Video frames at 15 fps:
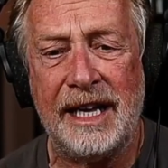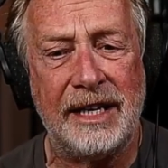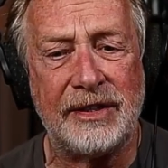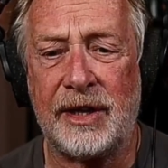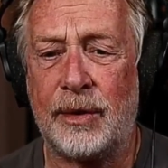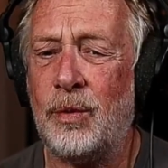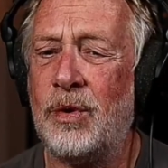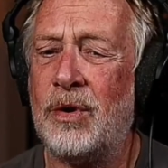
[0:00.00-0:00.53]
It's
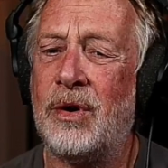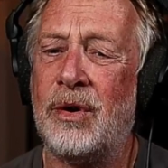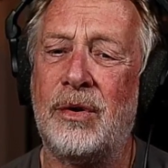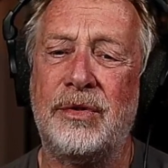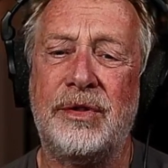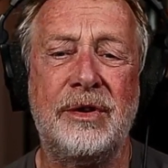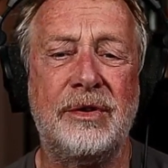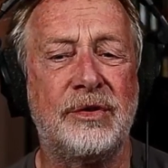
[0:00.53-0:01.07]
like,
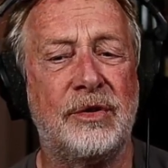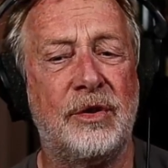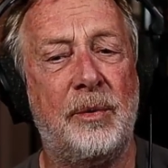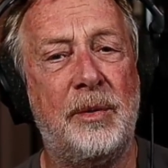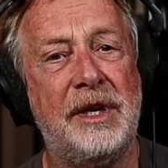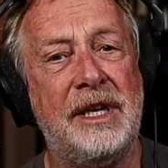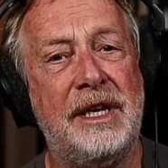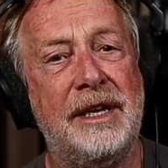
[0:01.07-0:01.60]
whoa, there's so
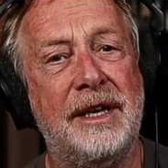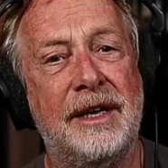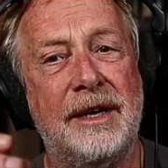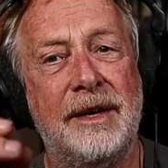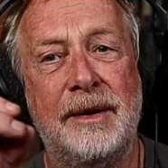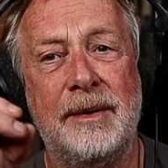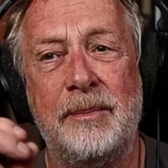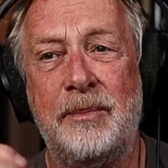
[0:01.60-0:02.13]
many
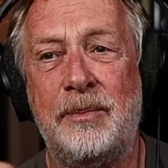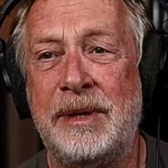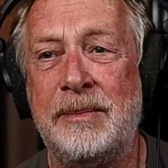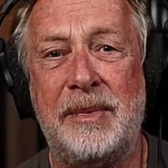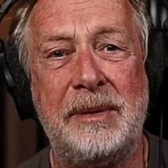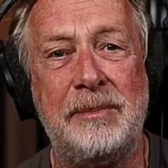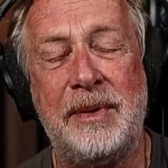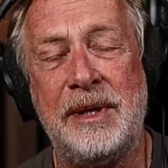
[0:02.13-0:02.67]
ping,
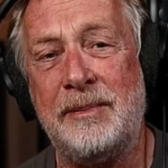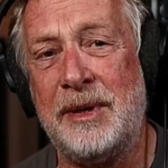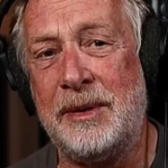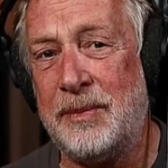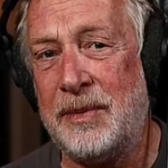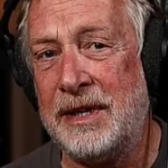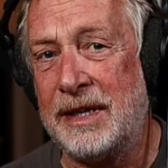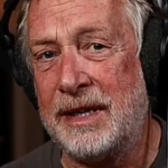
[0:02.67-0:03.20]
ping, ping,
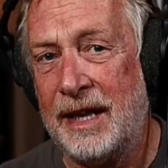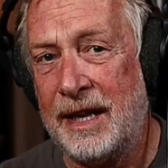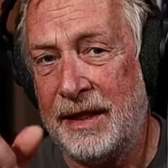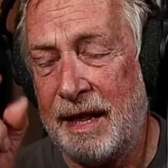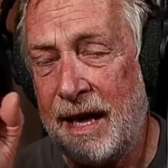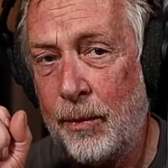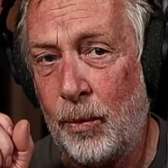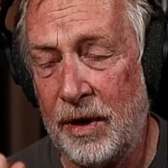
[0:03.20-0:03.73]
ping, ping.
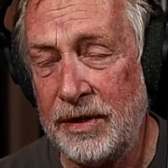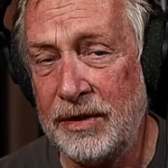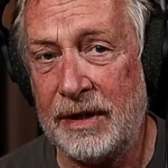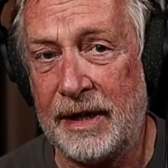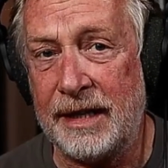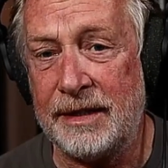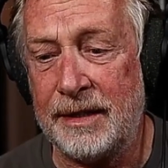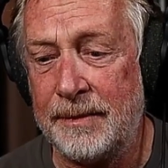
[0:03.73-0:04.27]
That was
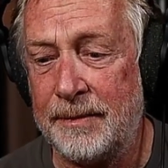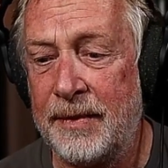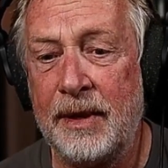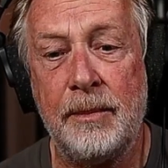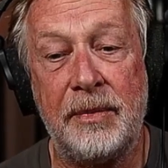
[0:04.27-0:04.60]
Langton.